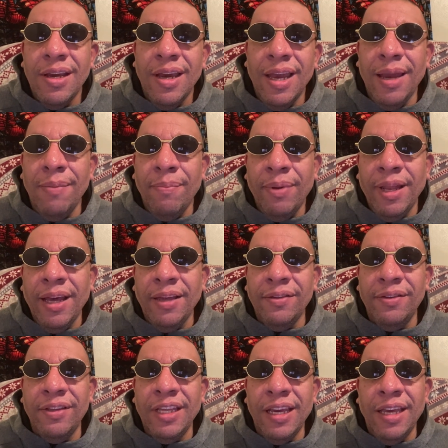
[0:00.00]
And
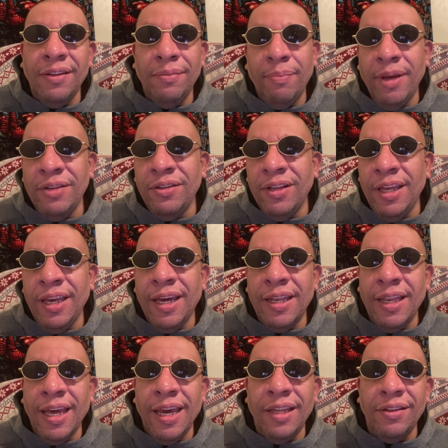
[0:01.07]
plus, especially
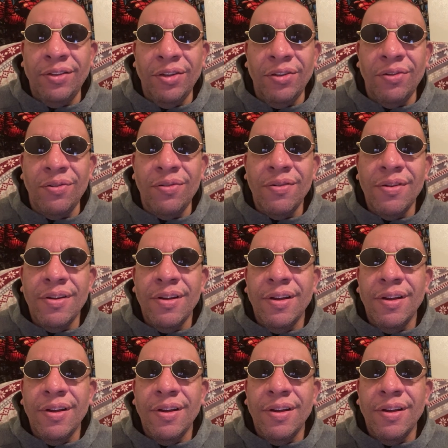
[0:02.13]
online too,